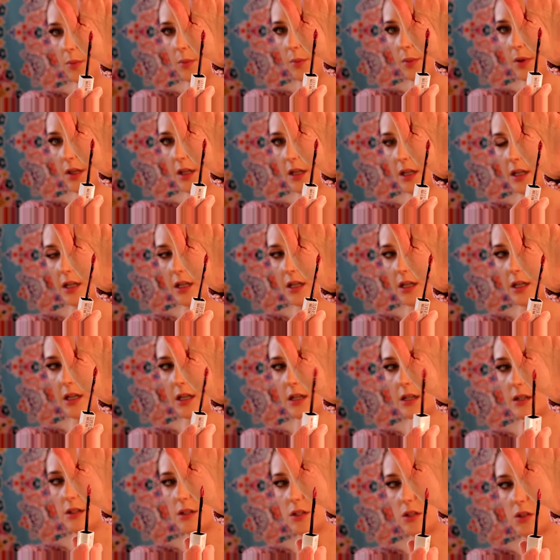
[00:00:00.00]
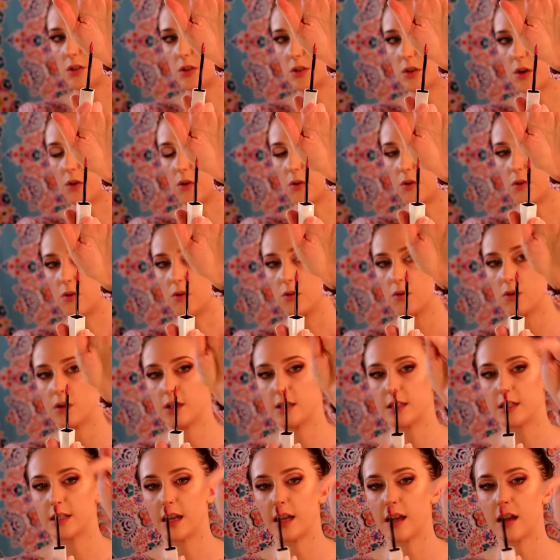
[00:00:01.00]
but it is so cool.
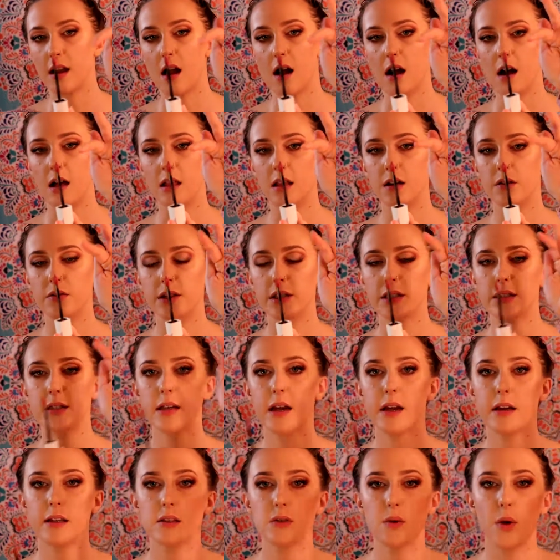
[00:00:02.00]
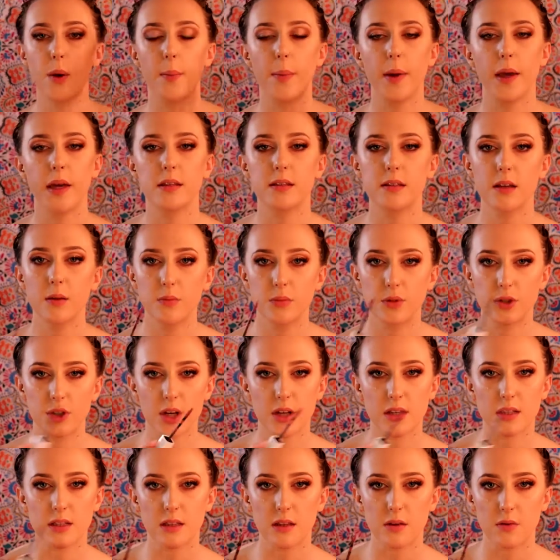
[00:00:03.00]
It's like hollow inside, so it picks up
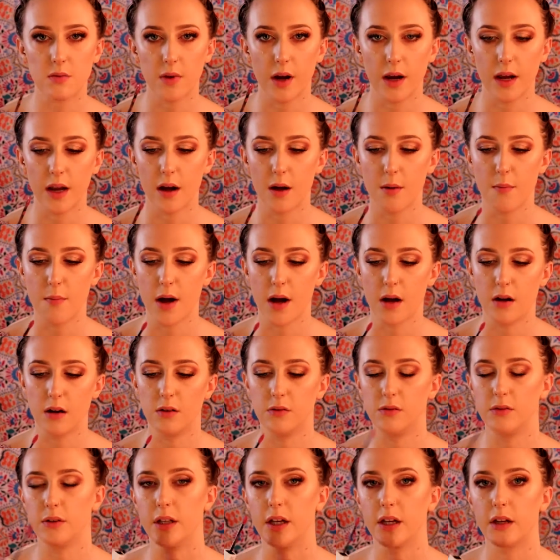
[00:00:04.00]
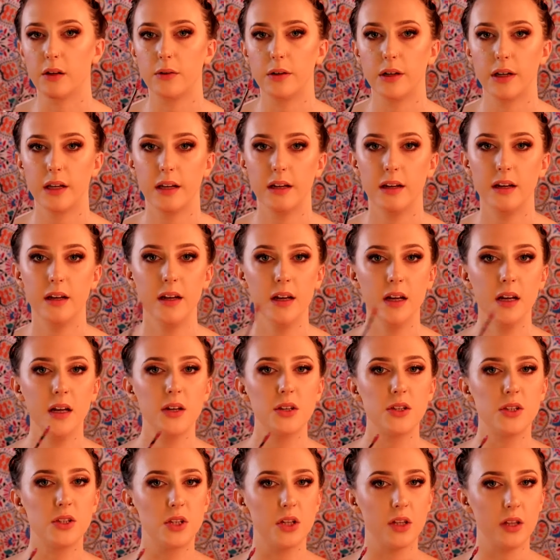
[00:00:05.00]
just the right amount of liquid
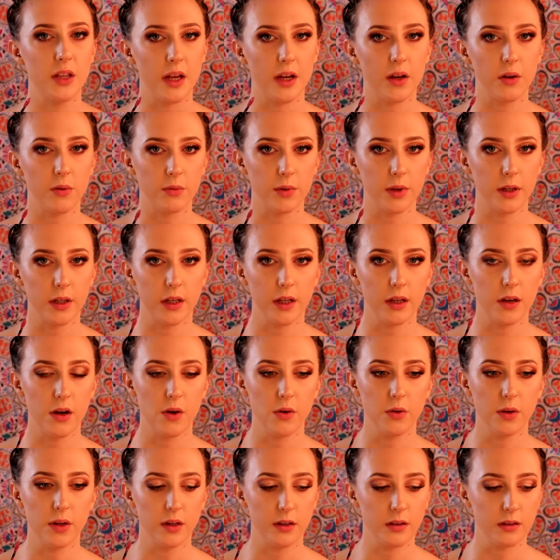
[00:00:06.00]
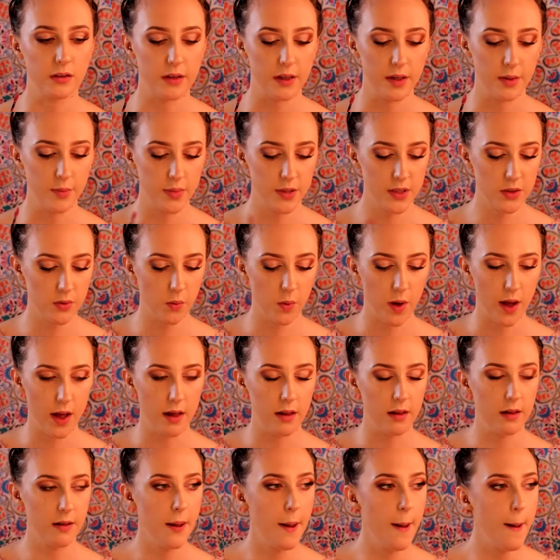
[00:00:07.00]
to like really coat your lips
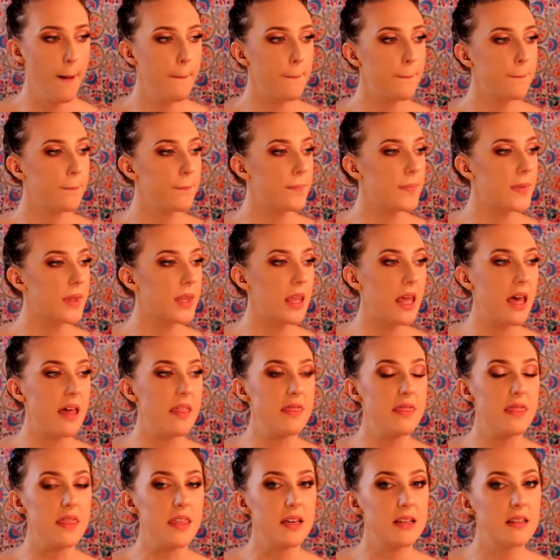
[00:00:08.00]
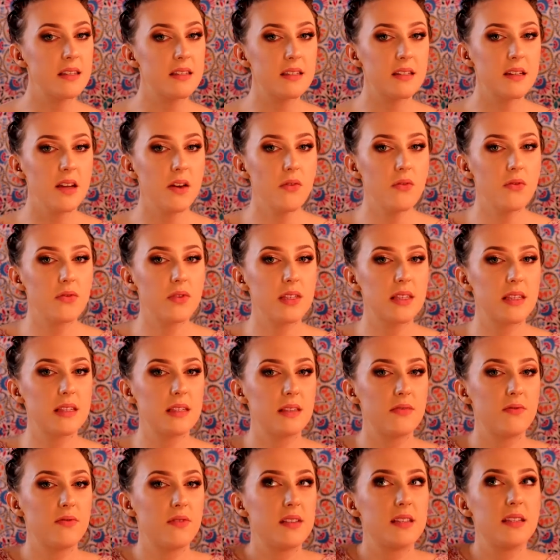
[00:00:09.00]
well. And this stuff
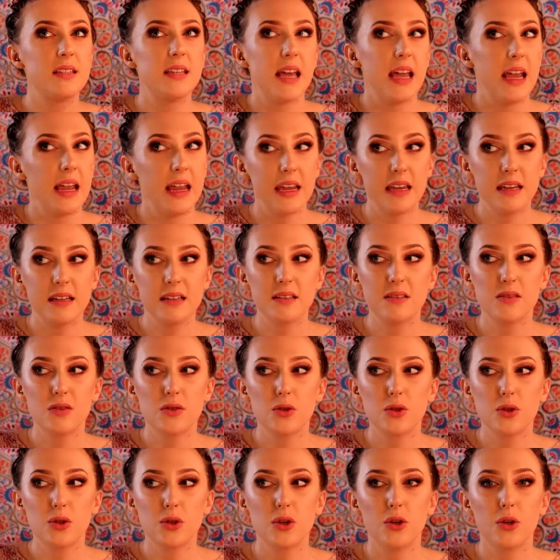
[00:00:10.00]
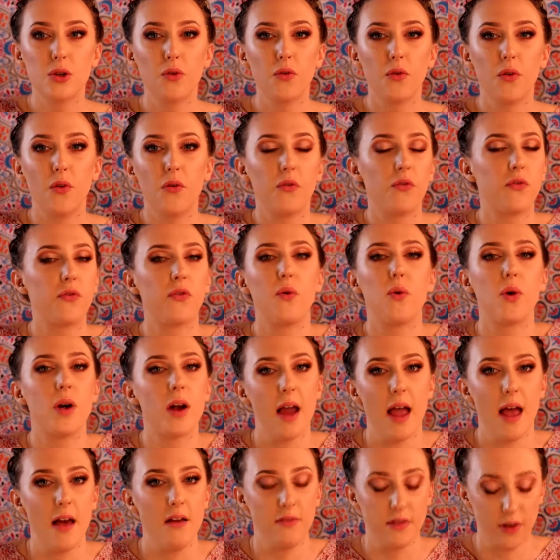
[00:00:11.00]
stays
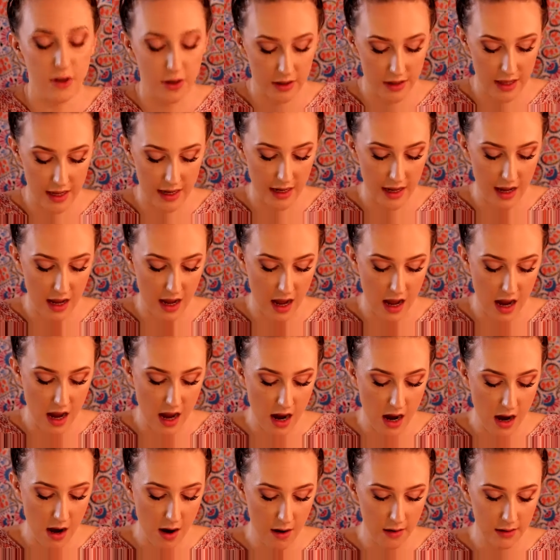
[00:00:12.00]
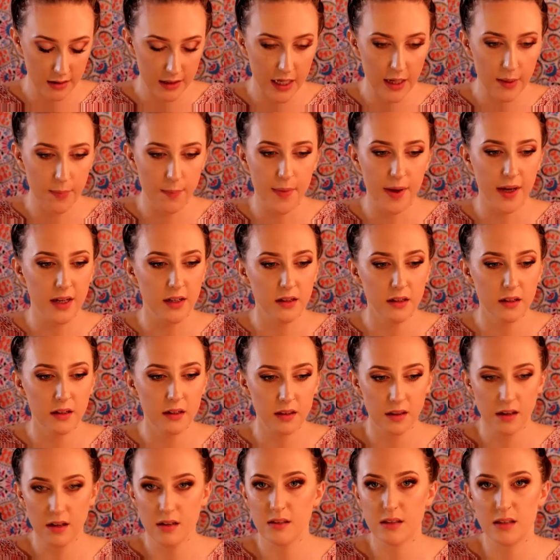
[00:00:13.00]
forever, like
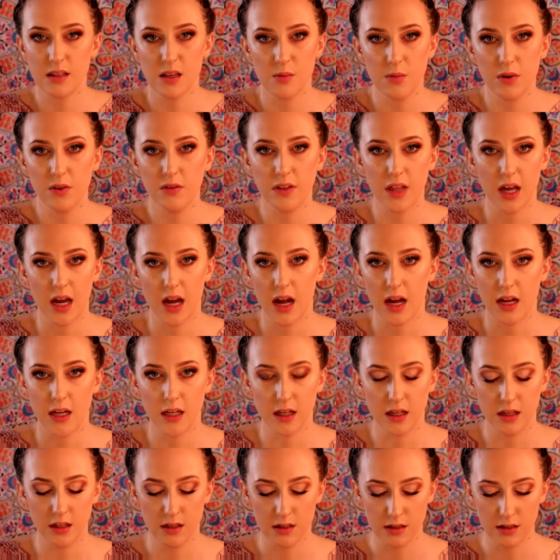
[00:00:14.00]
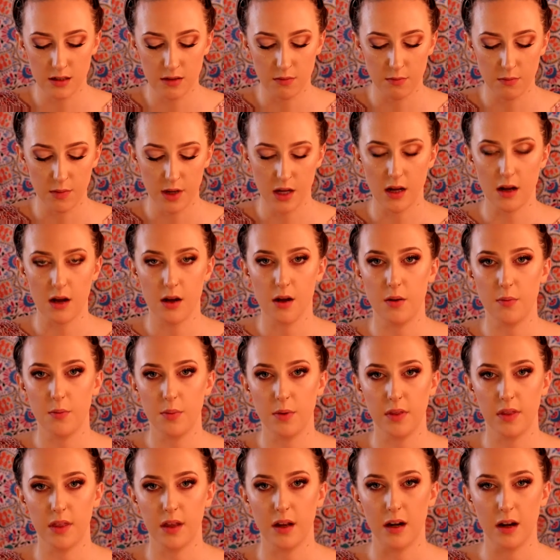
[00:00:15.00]
better than some of the high-end
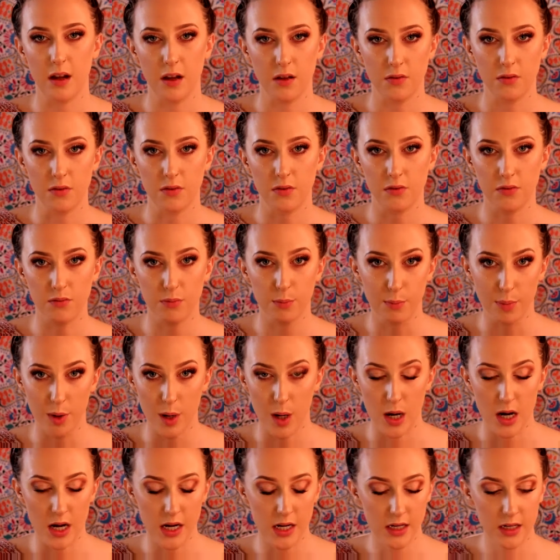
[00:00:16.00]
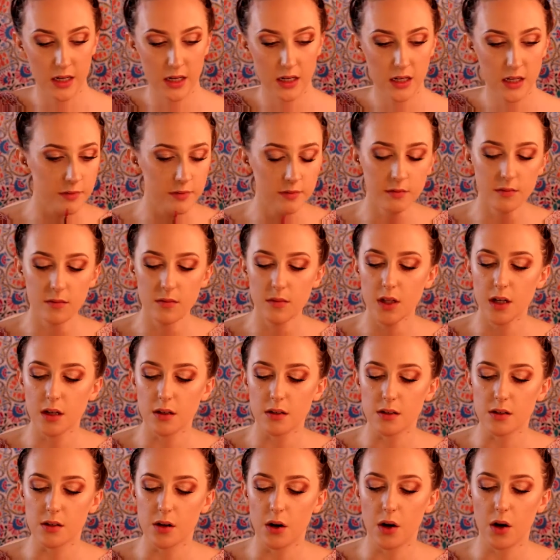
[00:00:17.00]
makeup that I've bought.
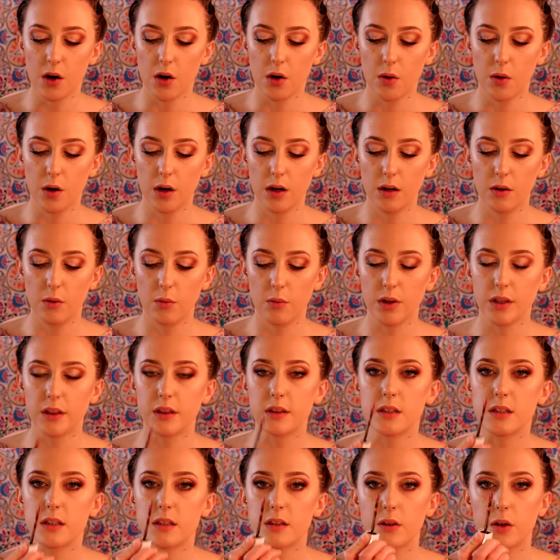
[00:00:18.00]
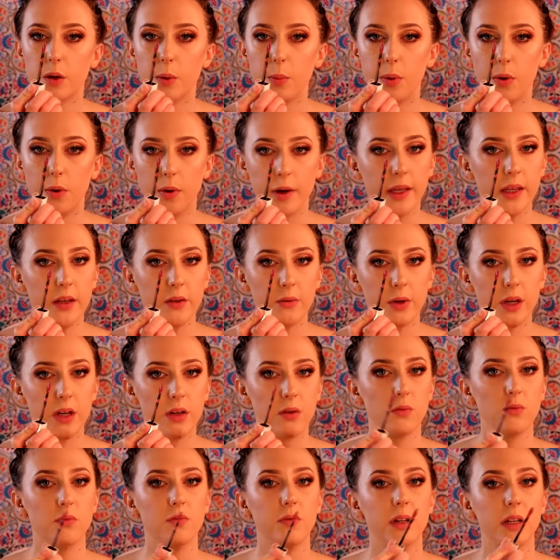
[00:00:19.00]
So with this little point, you
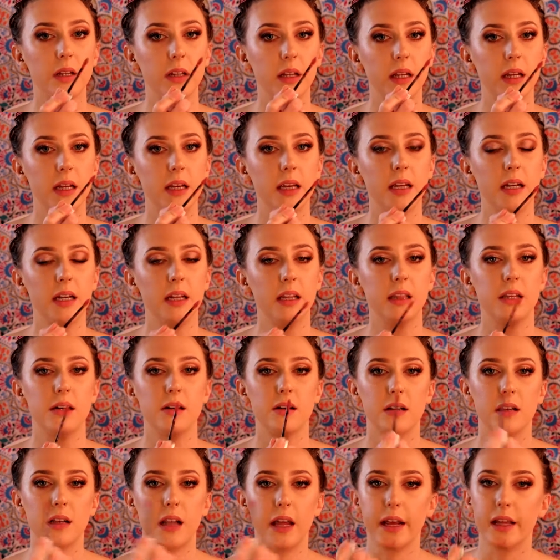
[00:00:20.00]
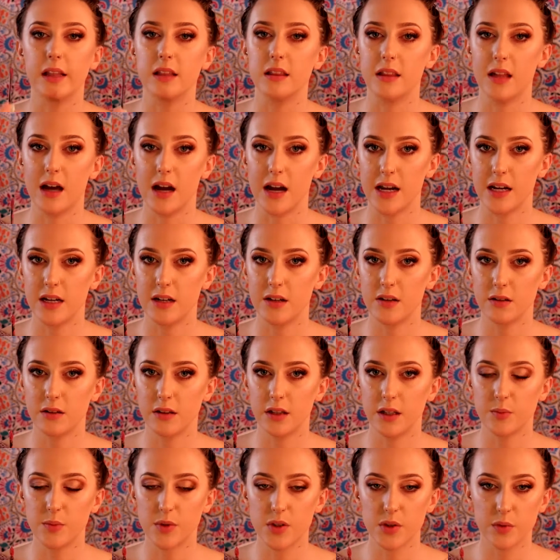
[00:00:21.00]
could really get in there and like line your
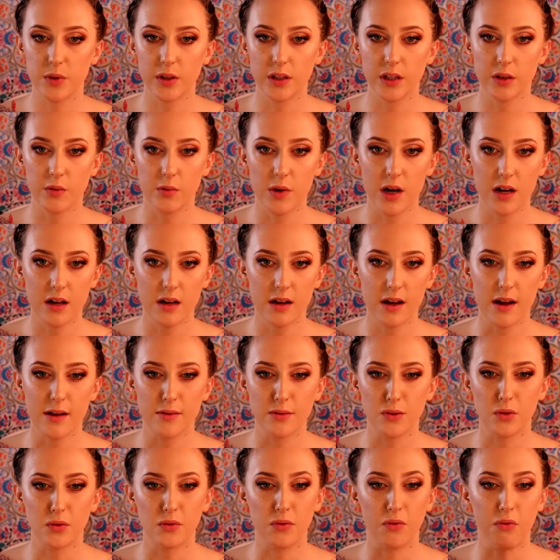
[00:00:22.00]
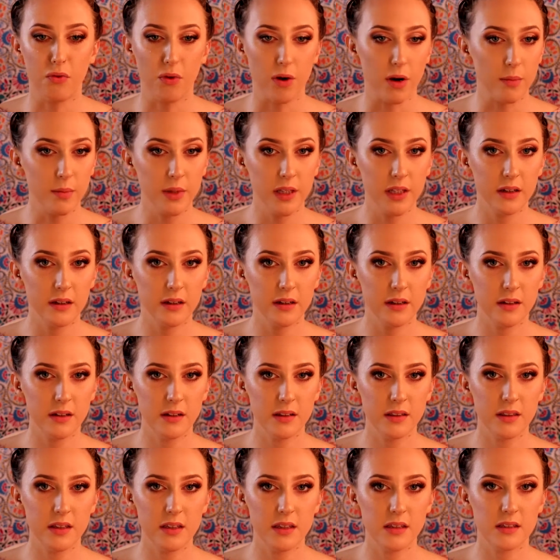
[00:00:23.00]
lips really well. And the formula
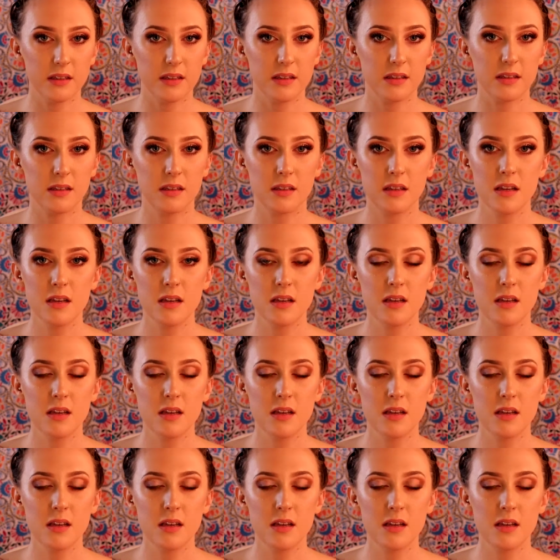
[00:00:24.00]
on this